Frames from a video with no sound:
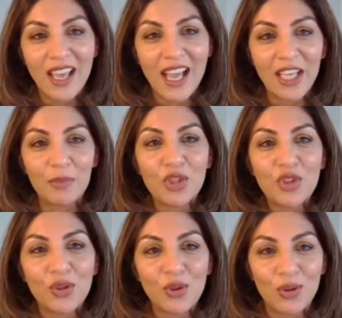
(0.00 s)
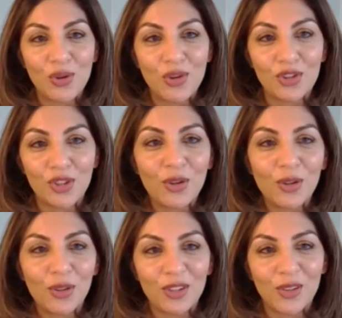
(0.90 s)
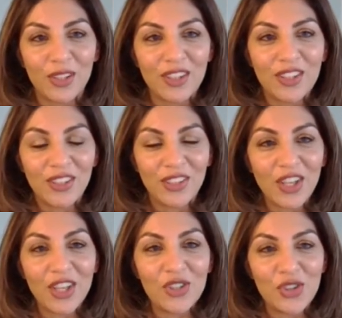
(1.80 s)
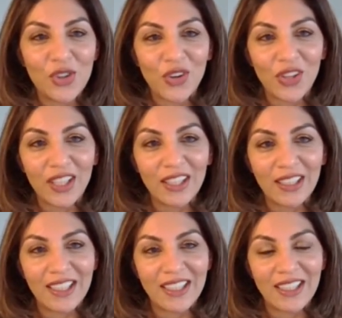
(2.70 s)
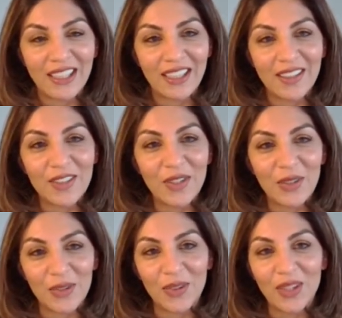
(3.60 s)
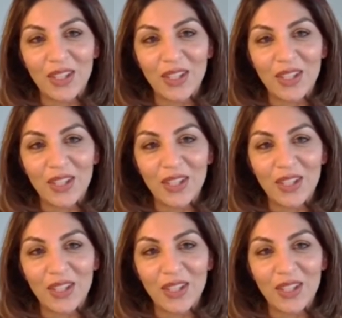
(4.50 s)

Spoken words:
and I'm sure you're all going to enjoy listening to